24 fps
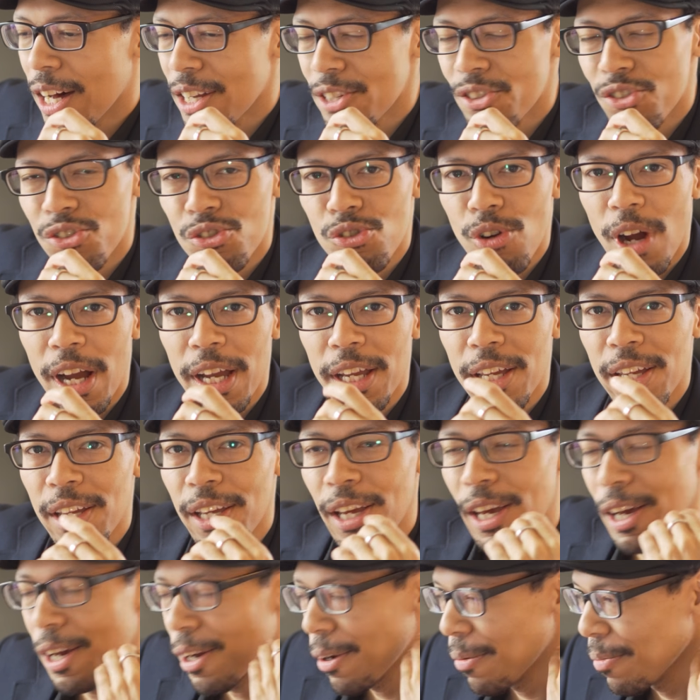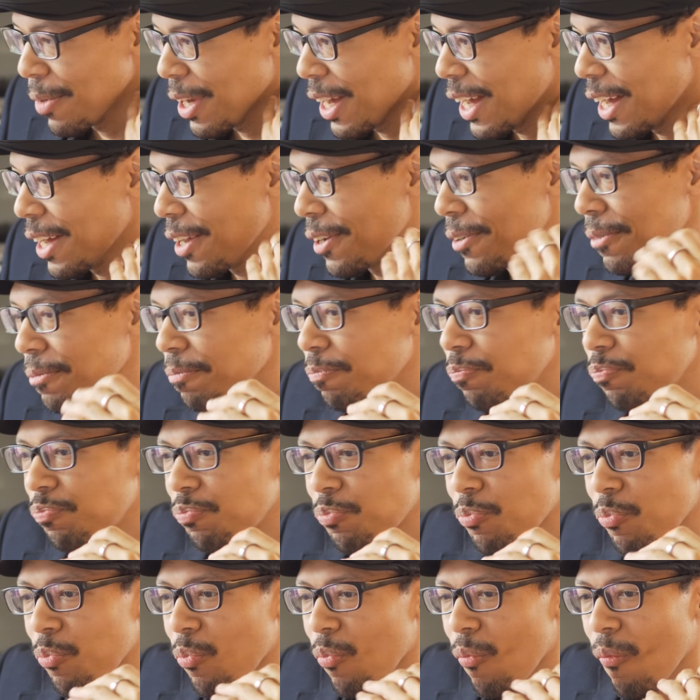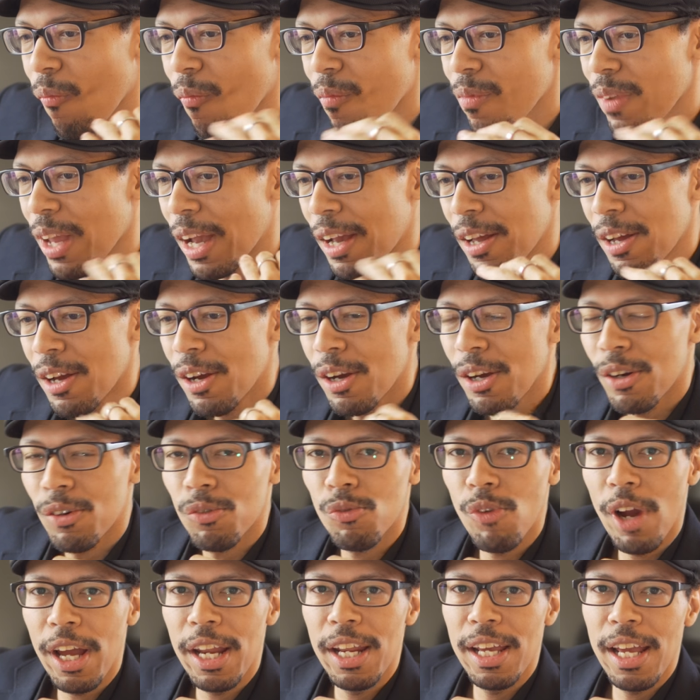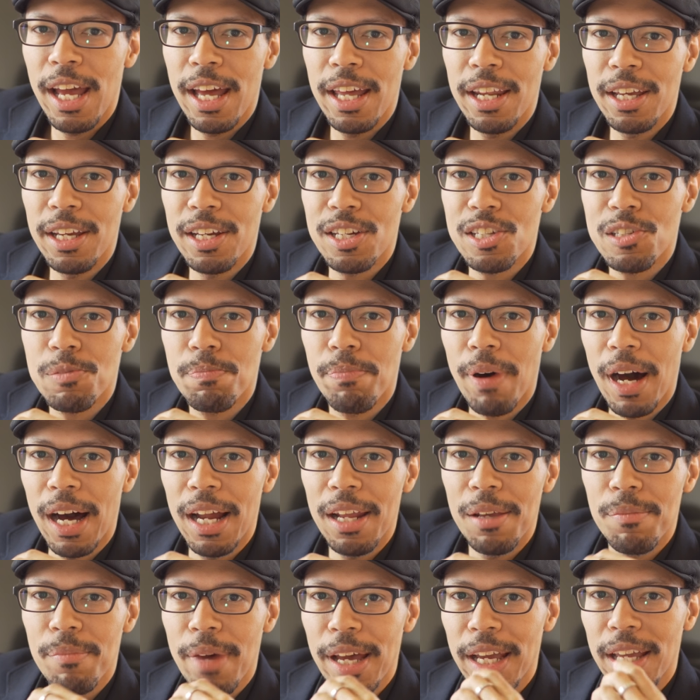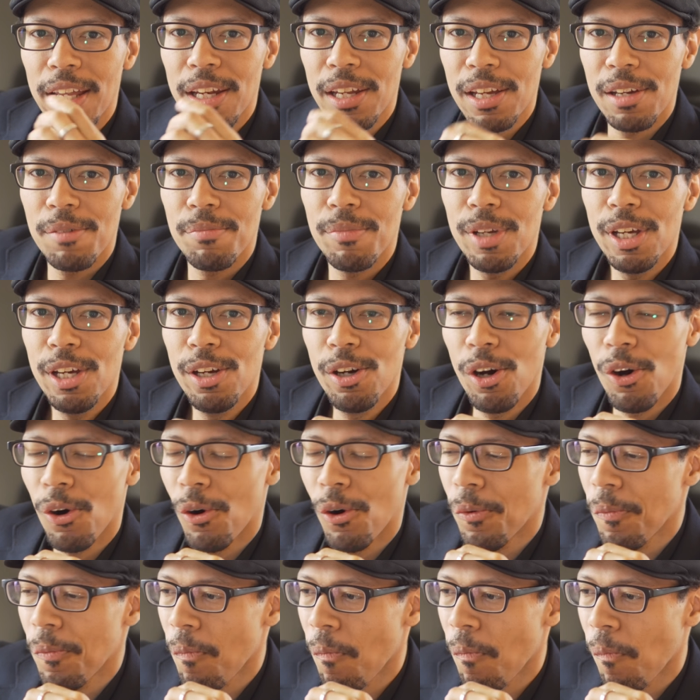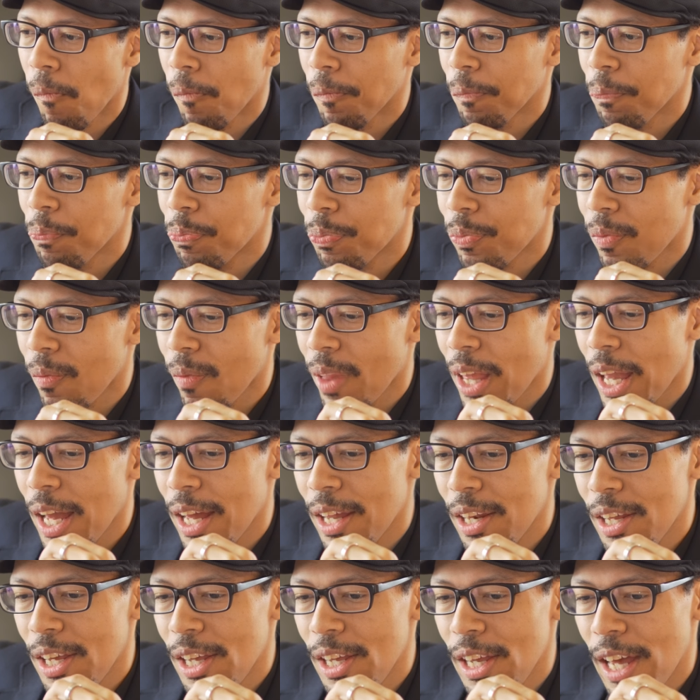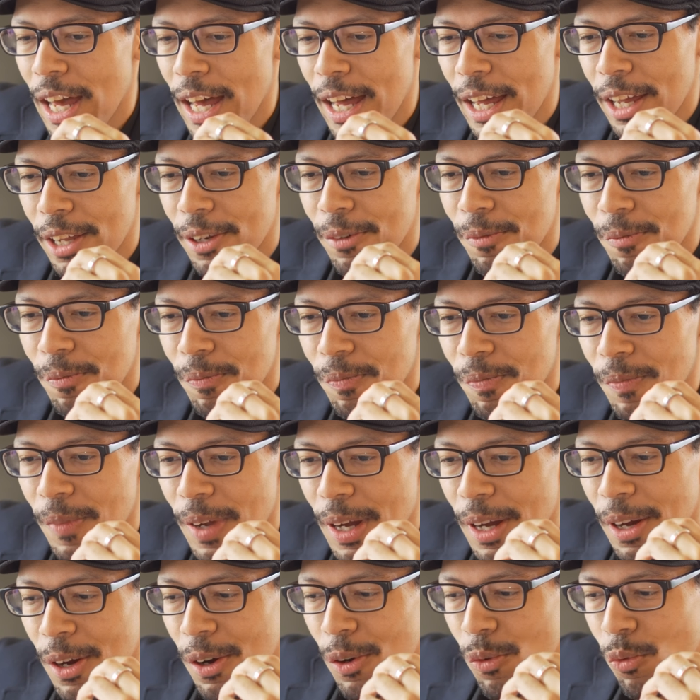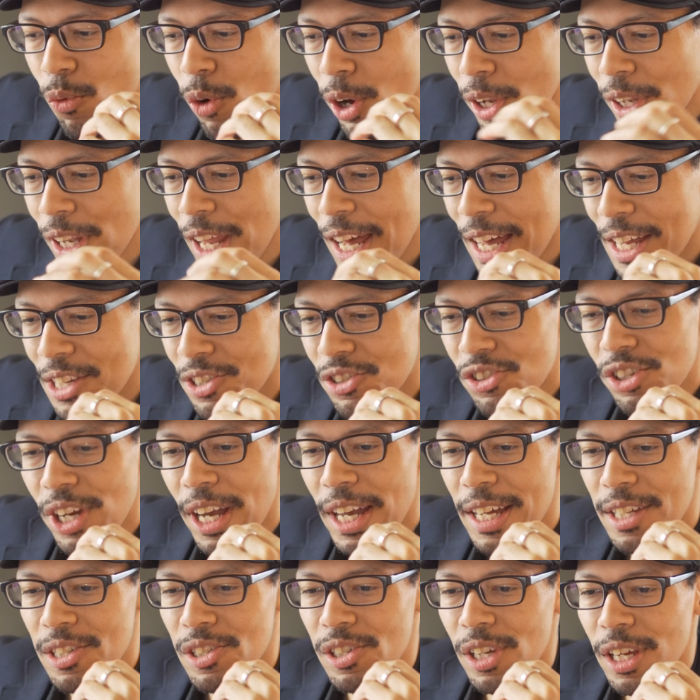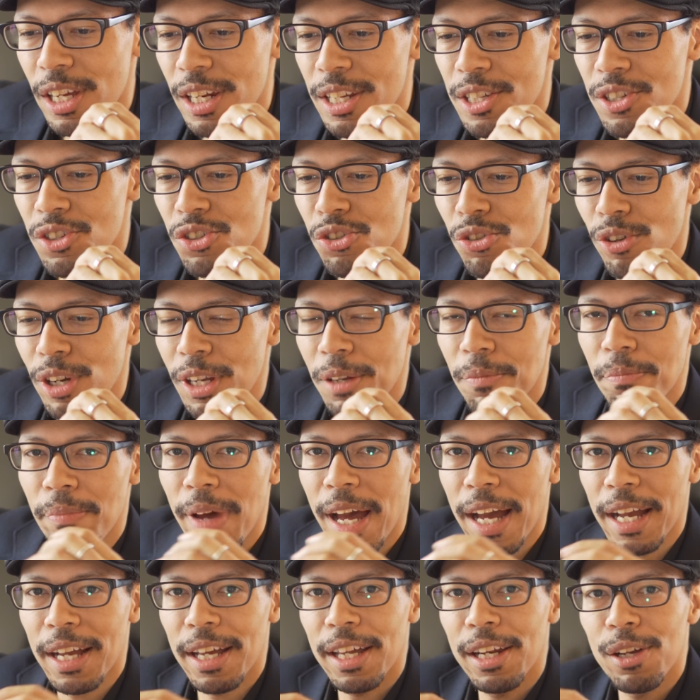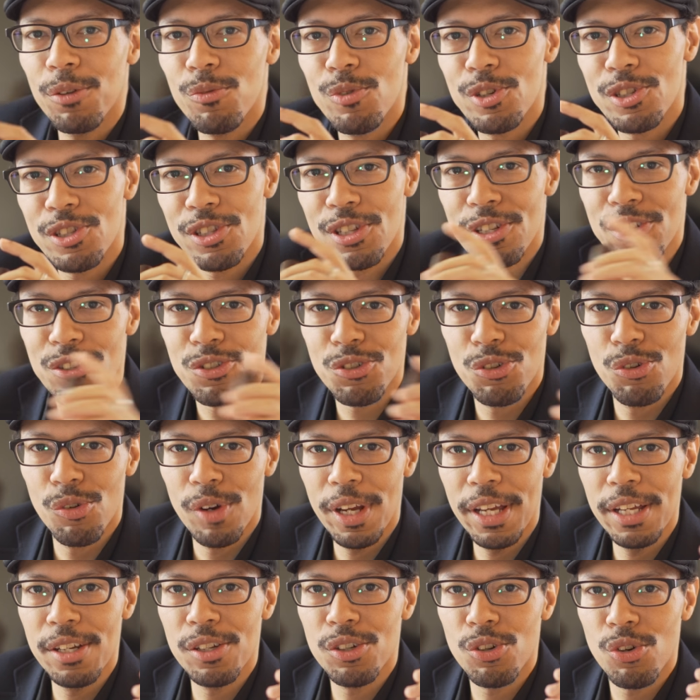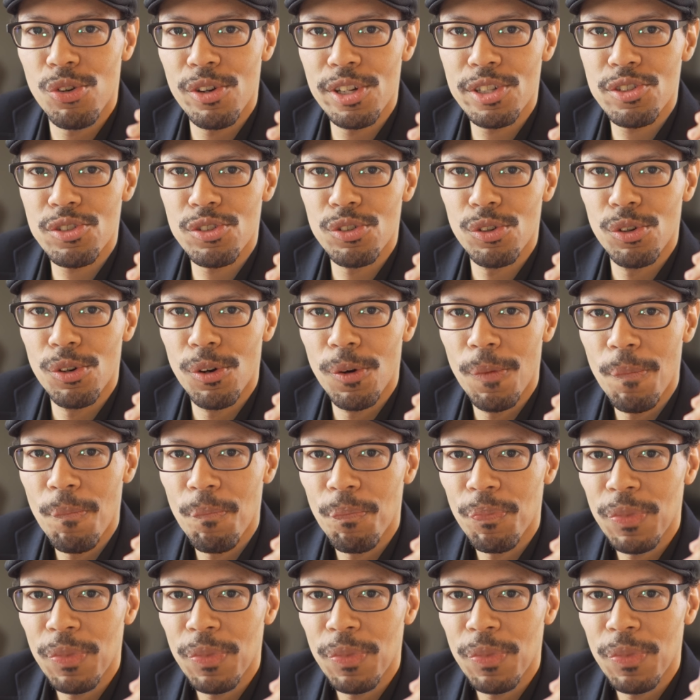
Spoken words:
striking him and radiating his body, making him ill. And he had one last chance to get his strength back, and it was this green crystal